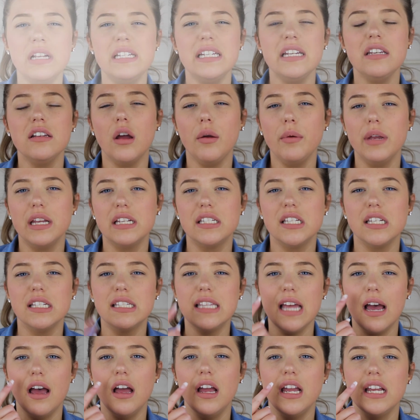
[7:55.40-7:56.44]
I did notice is
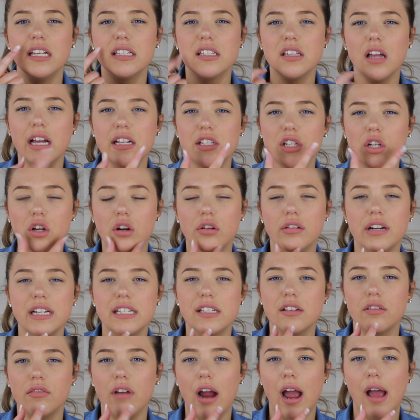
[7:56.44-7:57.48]
that it started to
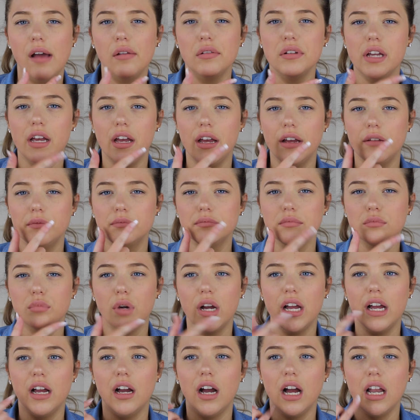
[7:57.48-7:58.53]
crease around
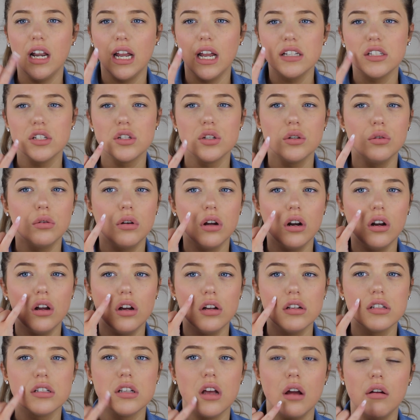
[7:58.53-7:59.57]
where I like to talk a
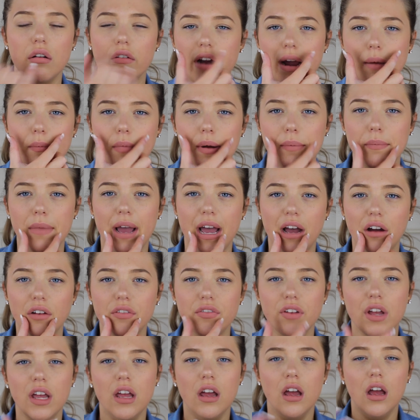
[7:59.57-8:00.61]
lot, so around my
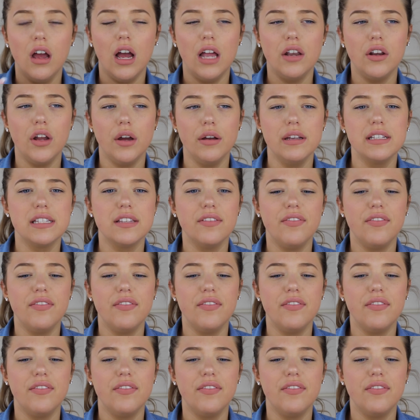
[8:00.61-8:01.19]
mouth. I noticed